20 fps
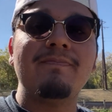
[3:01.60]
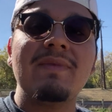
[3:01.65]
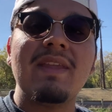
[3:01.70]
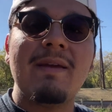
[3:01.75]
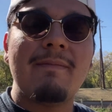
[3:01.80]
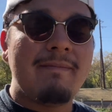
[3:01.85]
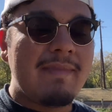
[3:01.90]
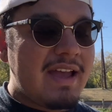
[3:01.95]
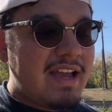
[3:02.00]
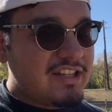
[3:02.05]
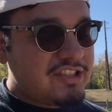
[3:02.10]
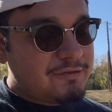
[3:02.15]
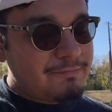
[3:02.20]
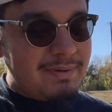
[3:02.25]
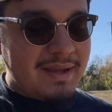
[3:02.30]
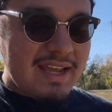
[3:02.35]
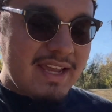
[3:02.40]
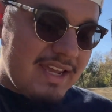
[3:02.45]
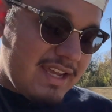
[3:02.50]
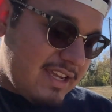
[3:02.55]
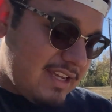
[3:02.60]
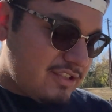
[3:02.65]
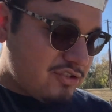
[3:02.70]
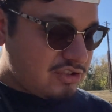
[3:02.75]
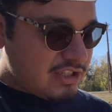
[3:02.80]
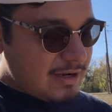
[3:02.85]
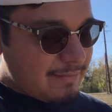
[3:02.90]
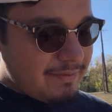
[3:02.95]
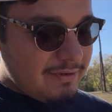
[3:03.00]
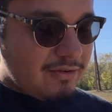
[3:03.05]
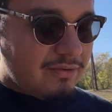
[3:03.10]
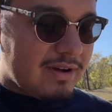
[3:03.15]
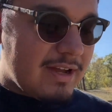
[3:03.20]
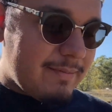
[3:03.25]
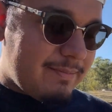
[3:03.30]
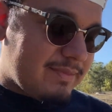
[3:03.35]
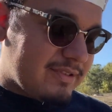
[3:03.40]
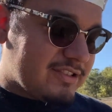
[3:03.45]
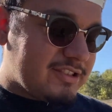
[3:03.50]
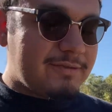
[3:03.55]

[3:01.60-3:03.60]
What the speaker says: Max pain, drop your weapons.